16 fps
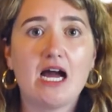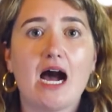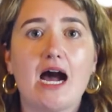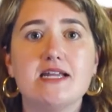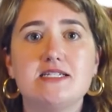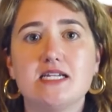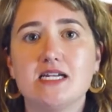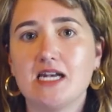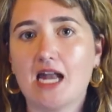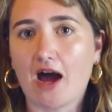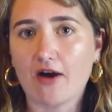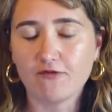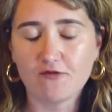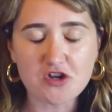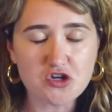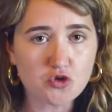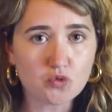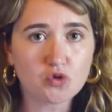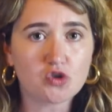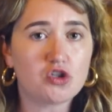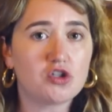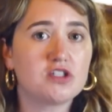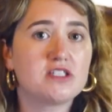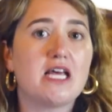I didn't have
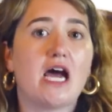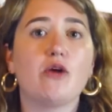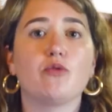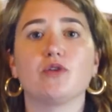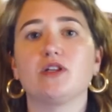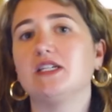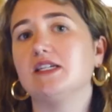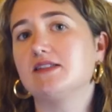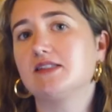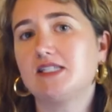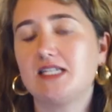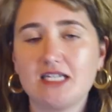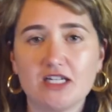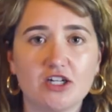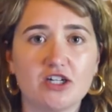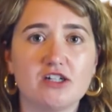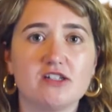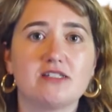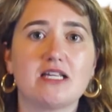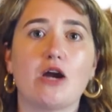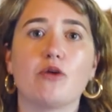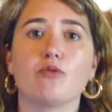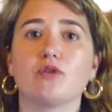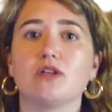visuals. I released tears.
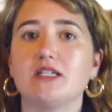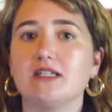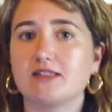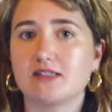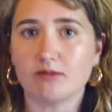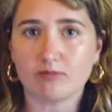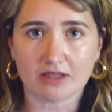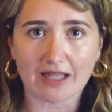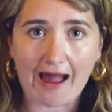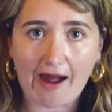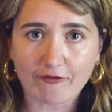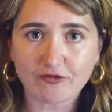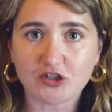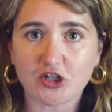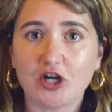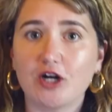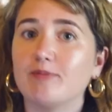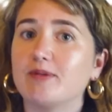I released some laughter.